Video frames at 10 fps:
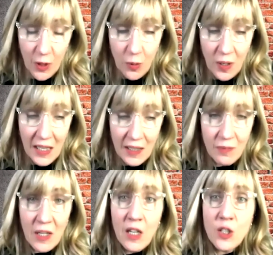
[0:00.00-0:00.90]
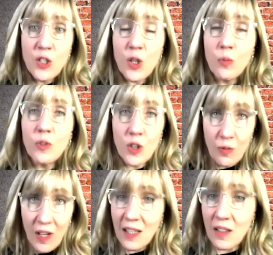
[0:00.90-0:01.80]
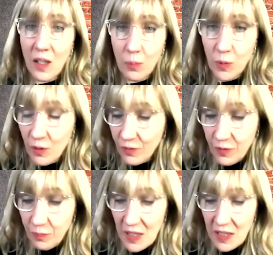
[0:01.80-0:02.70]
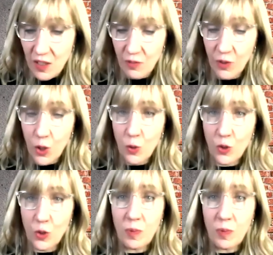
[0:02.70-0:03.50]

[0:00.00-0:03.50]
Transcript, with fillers: Okay. So you've had a number of pieces of news.